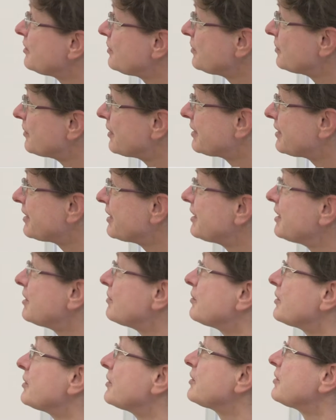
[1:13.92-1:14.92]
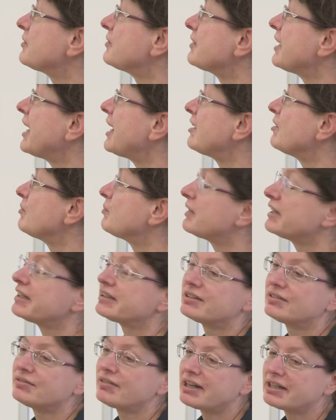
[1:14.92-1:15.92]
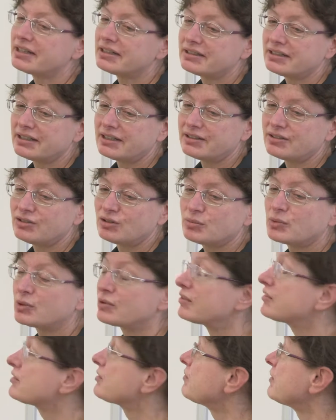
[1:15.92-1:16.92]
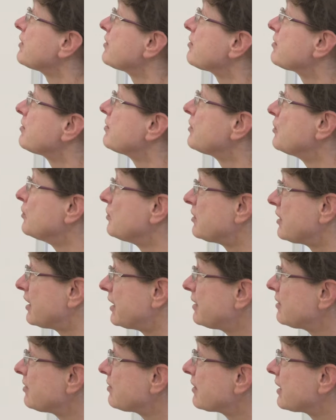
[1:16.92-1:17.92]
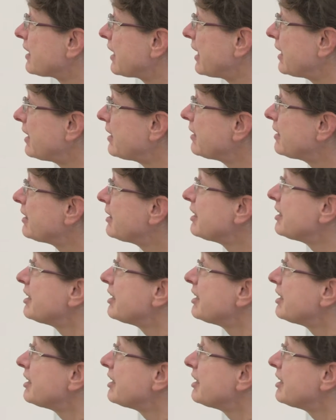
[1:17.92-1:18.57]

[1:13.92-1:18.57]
you ideally want to calibrate and validate your models with good data again.